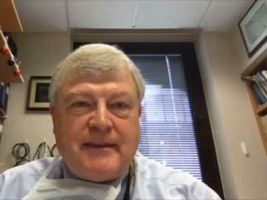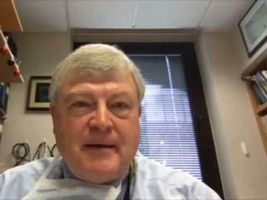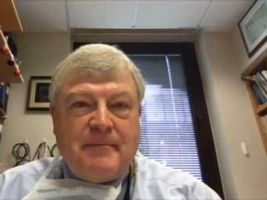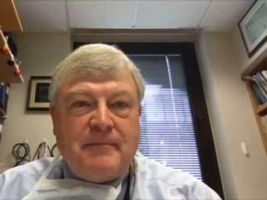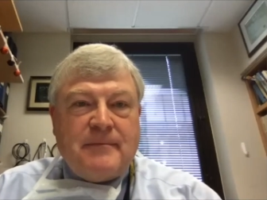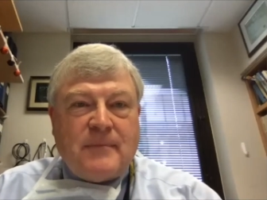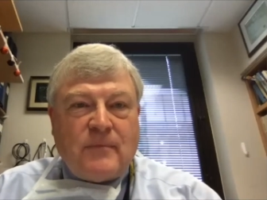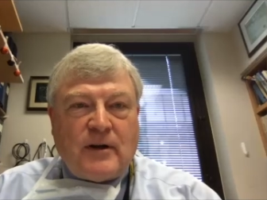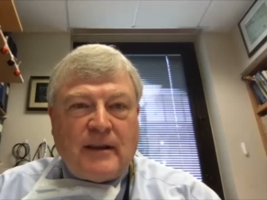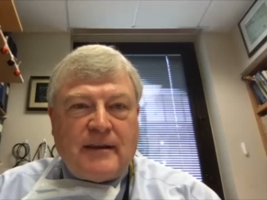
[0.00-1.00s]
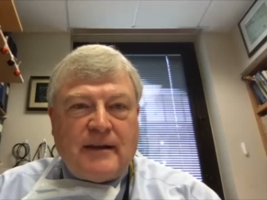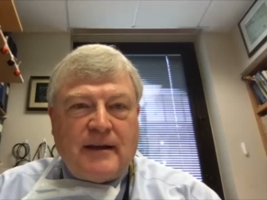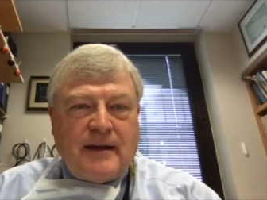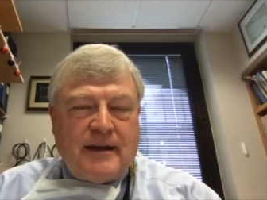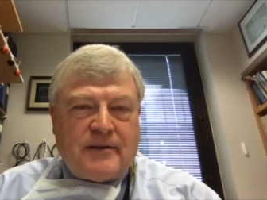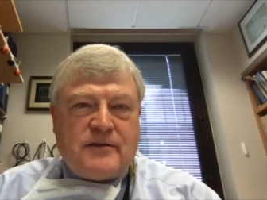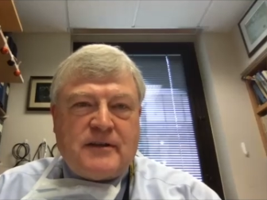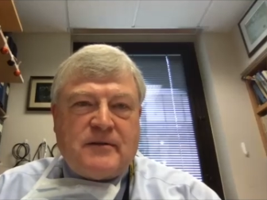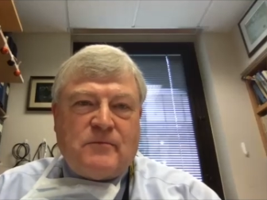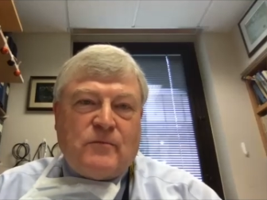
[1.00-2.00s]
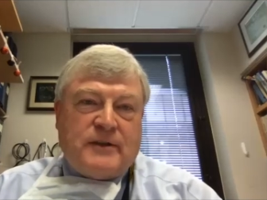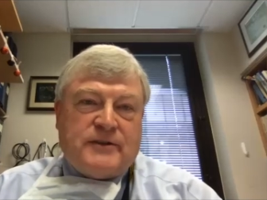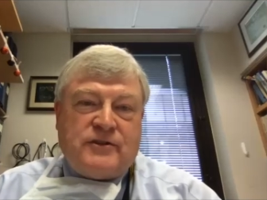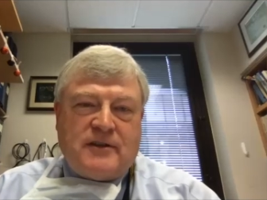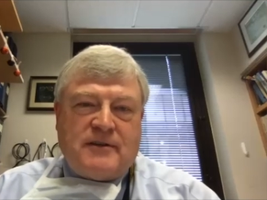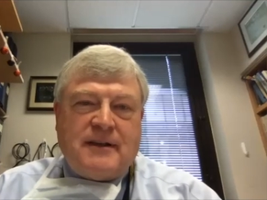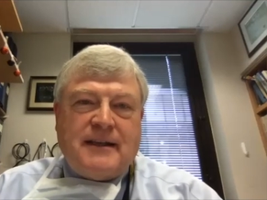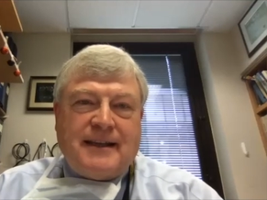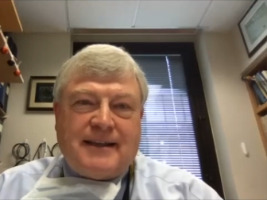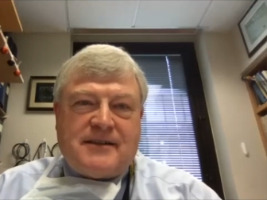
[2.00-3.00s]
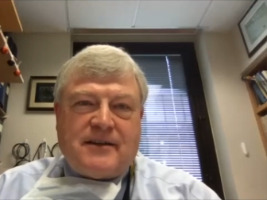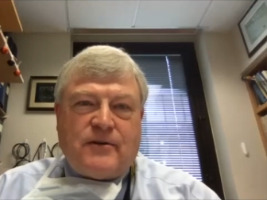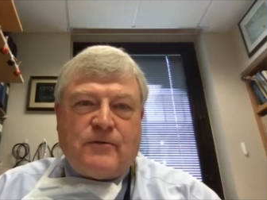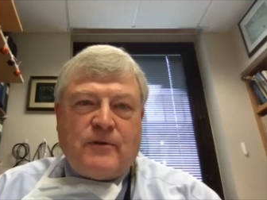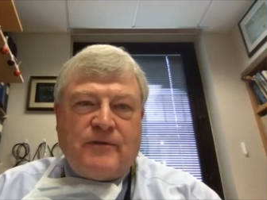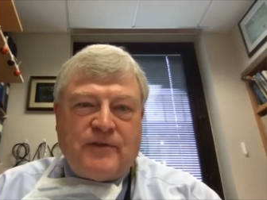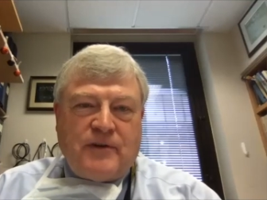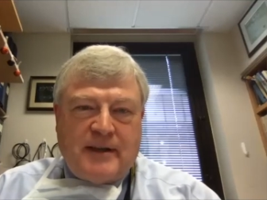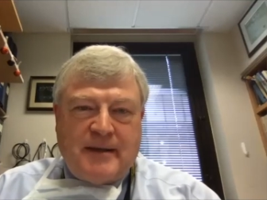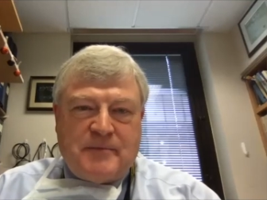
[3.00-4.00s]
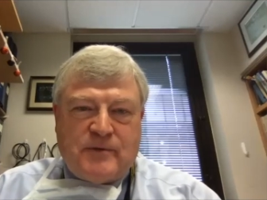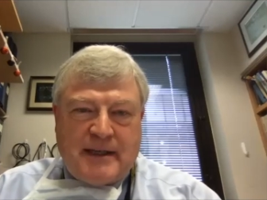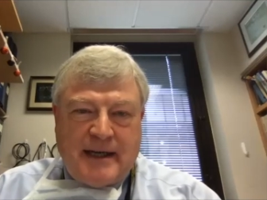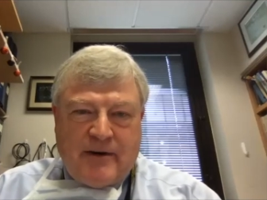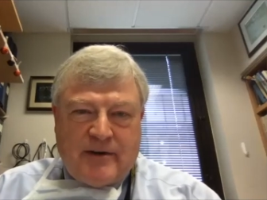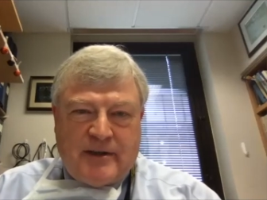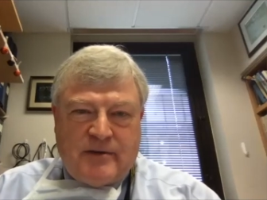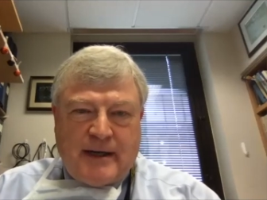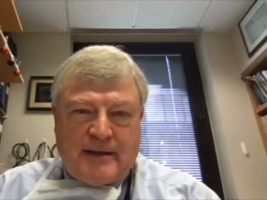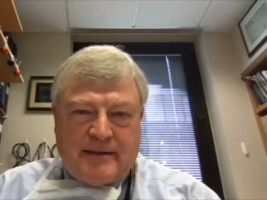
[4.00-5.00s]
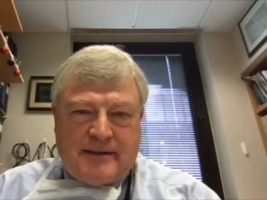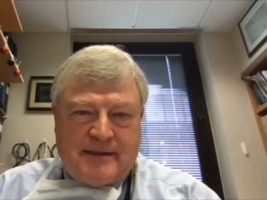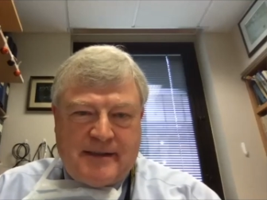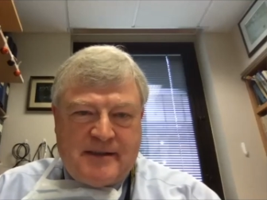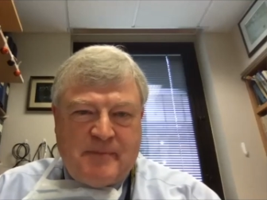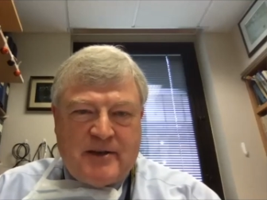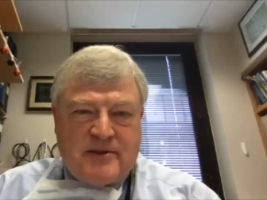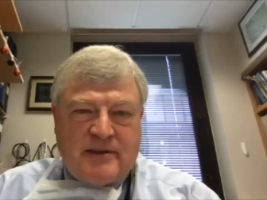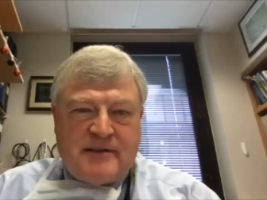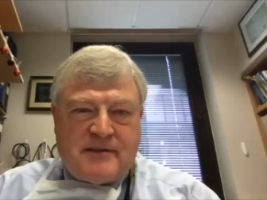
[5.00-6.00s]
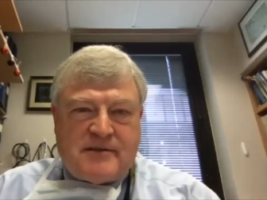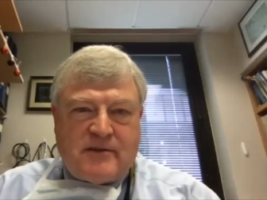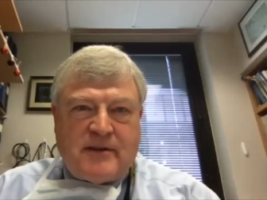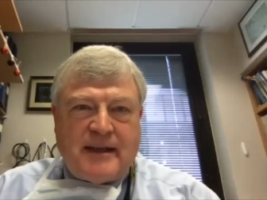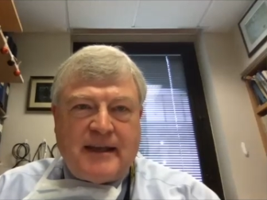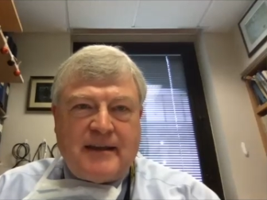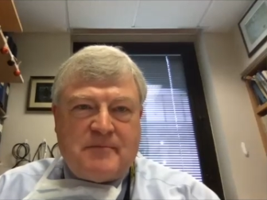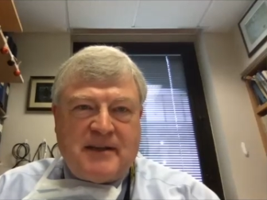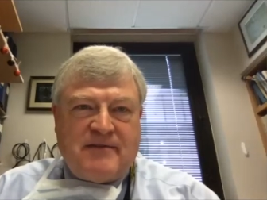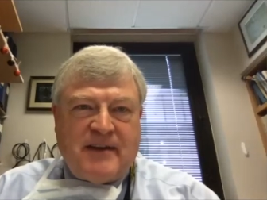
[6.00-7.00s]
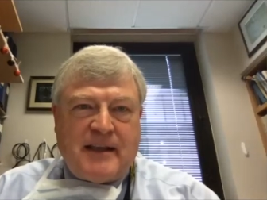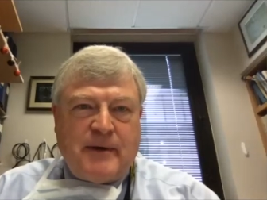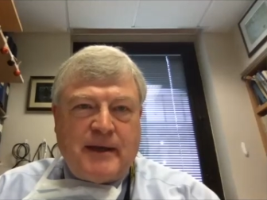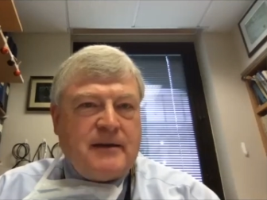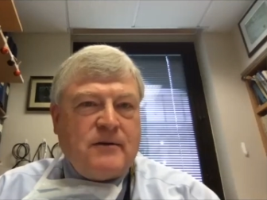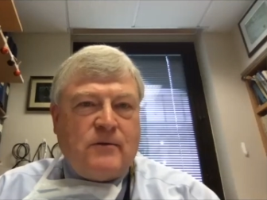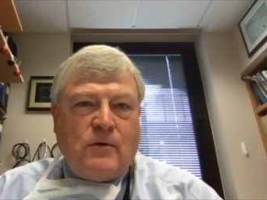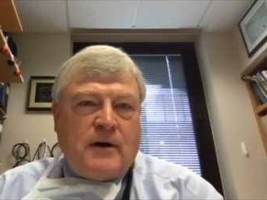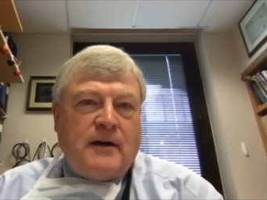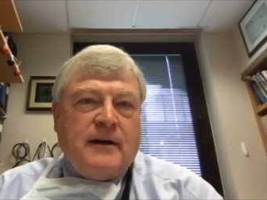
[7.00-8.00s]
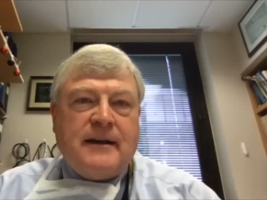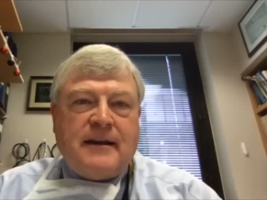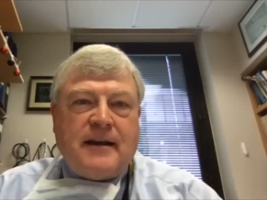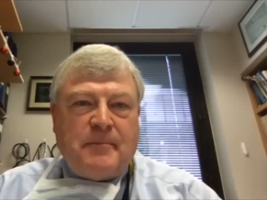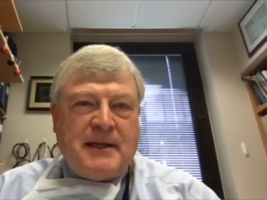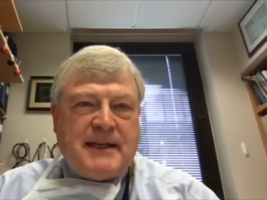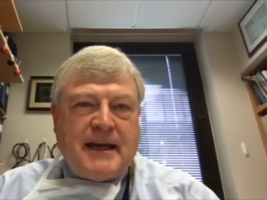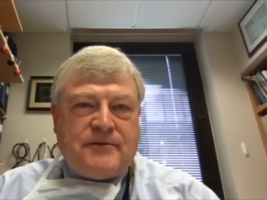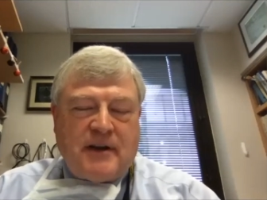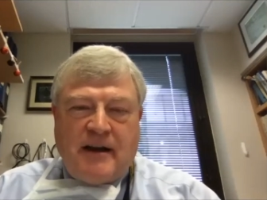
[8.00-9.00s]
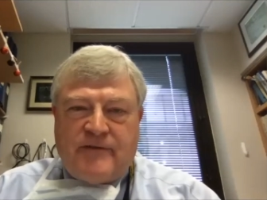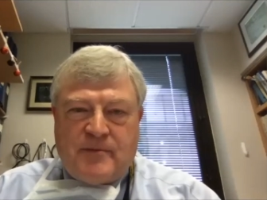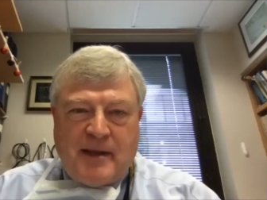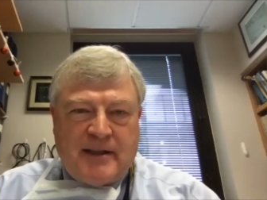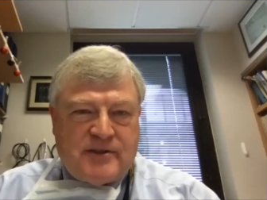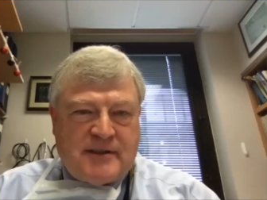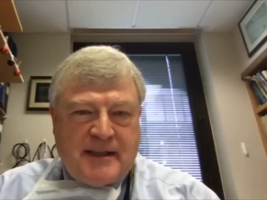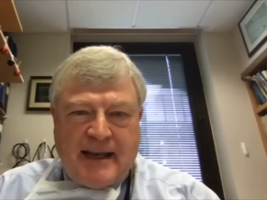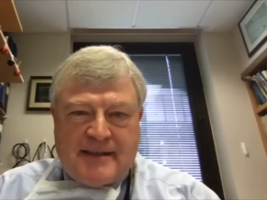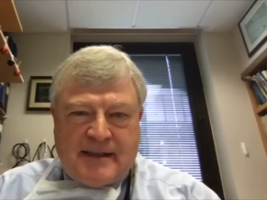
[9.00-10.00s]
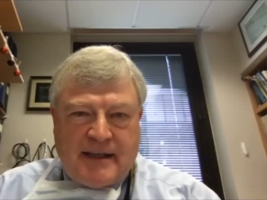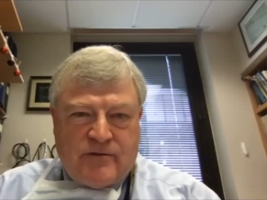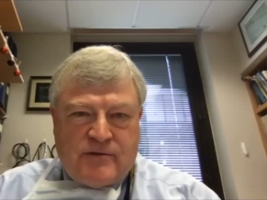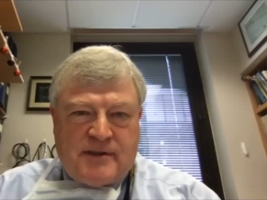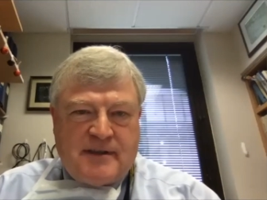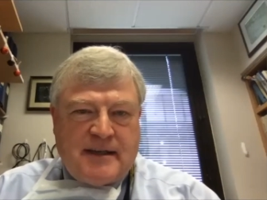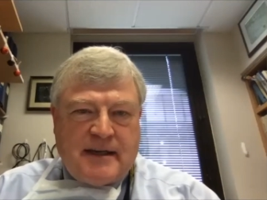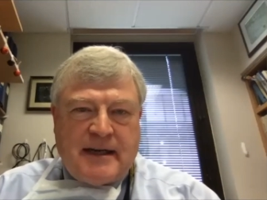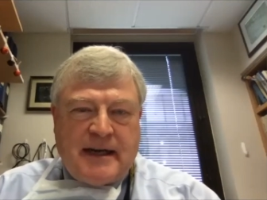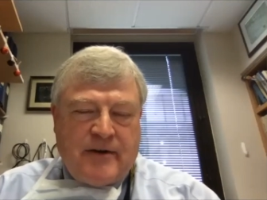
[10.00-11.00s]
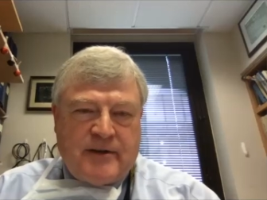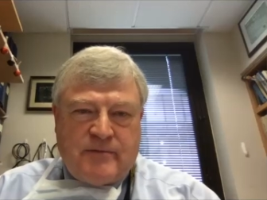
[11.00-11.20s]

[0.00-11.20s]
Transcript: them, that one should consider referring them to an inherited retinal disease specialist so that they can be evaluated, or a pediatric ophthalmologist that has an interest in inherited